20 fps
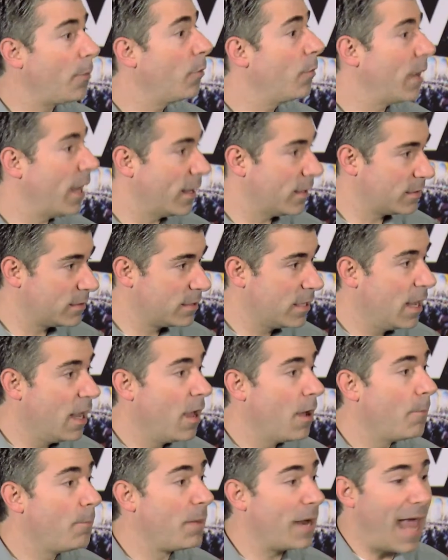months,
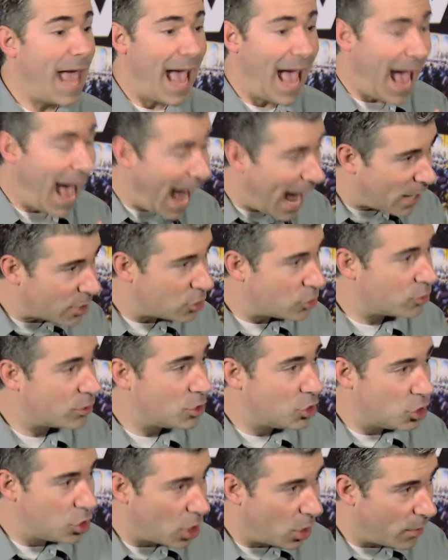but actually
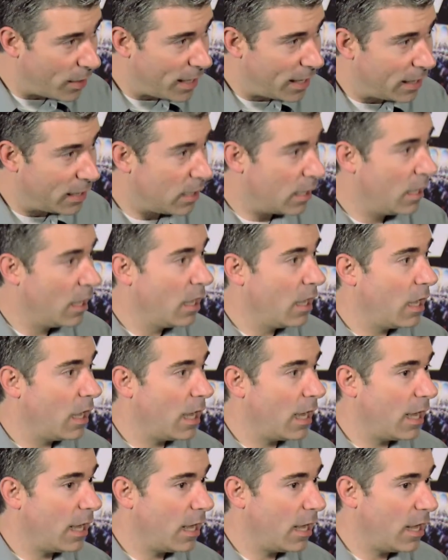showing
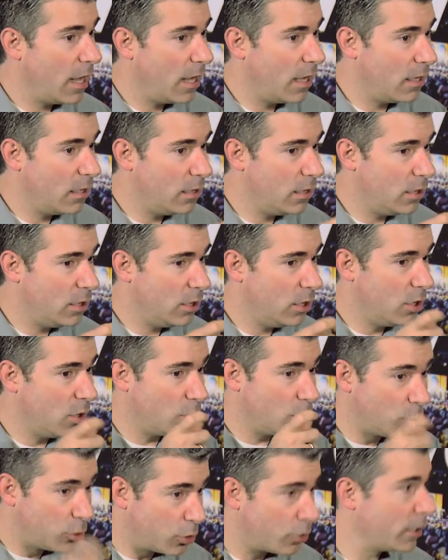
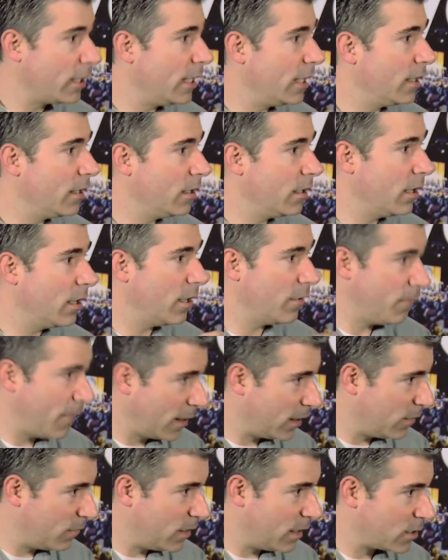learning
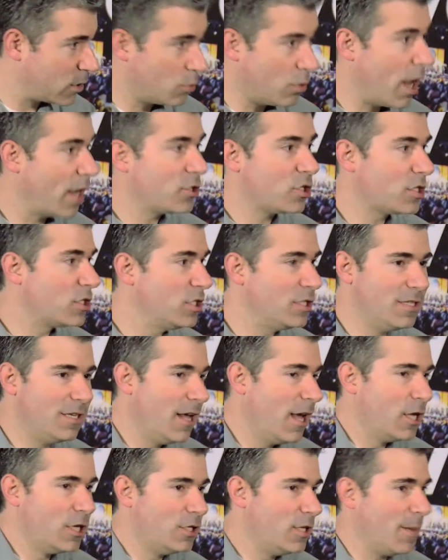effectiveness. So not just,
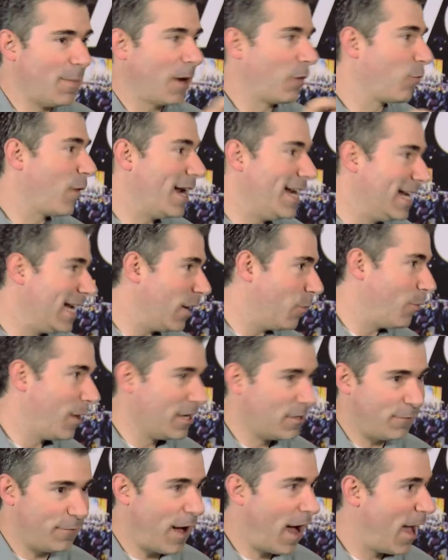am I rating it
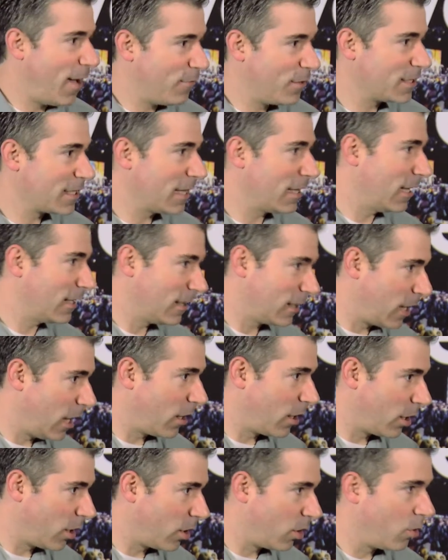1 to 5 because I like the
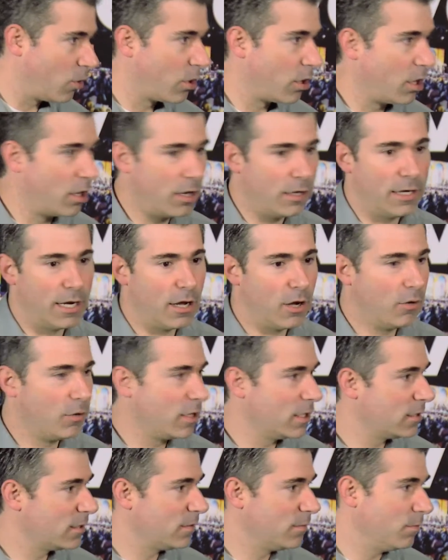color, or
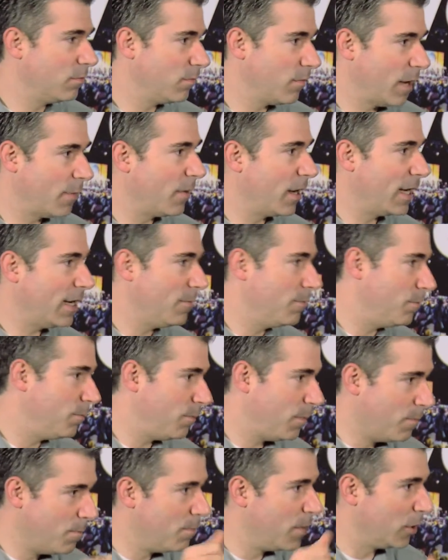because my buddy
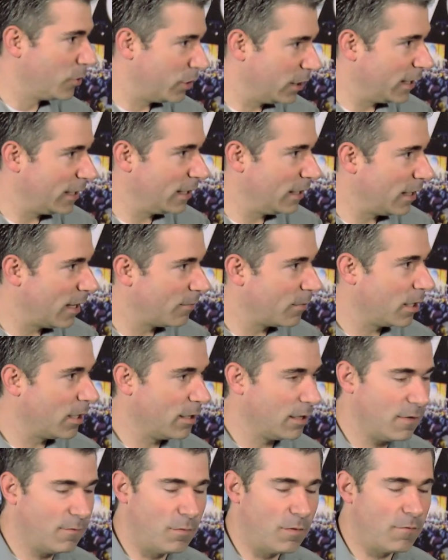built it and I'm going
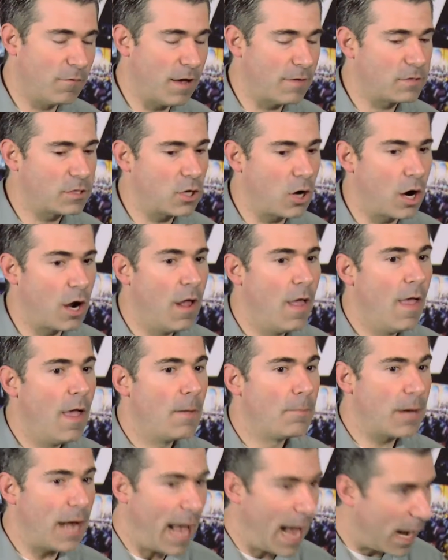to give him a 5-star,
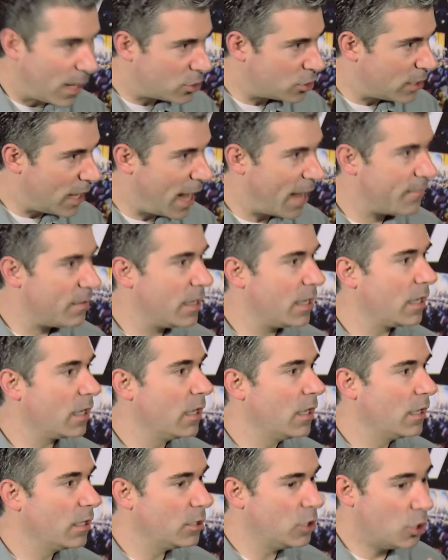but actually
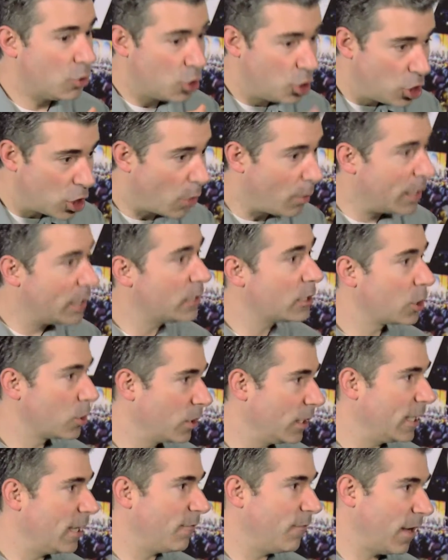having, showing
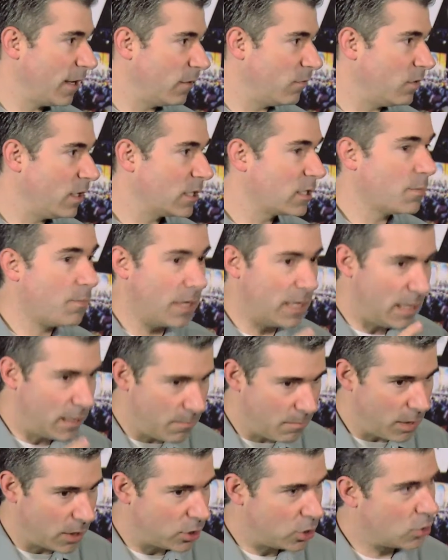learning effectiveness, but in a
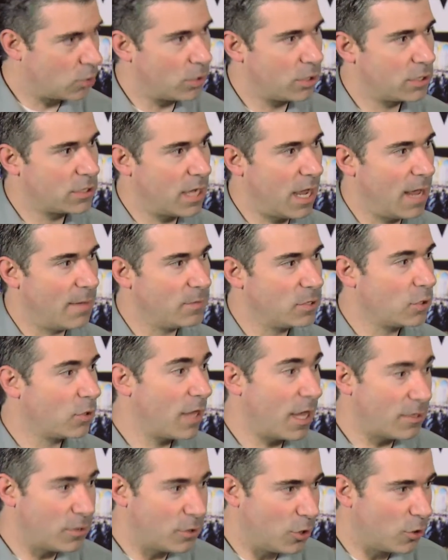much shorter time. So
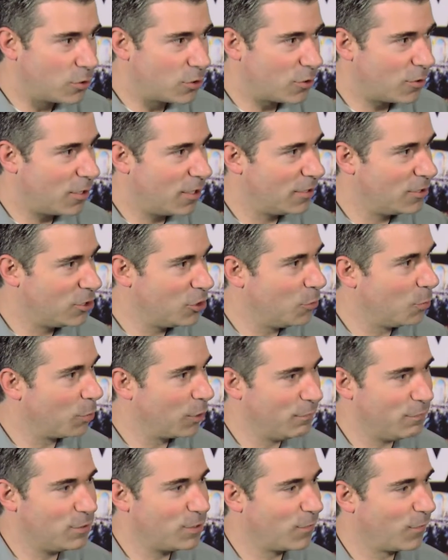those are the two
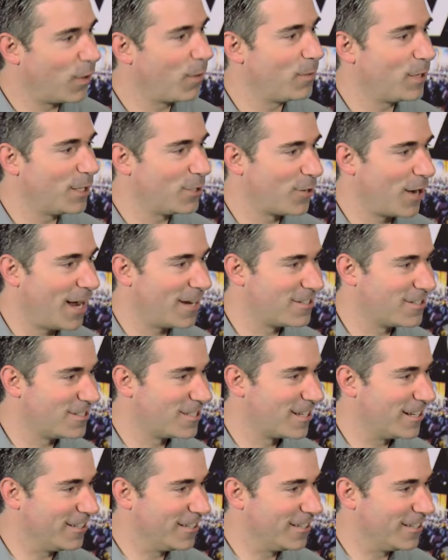previews of coming attractions that I'll give.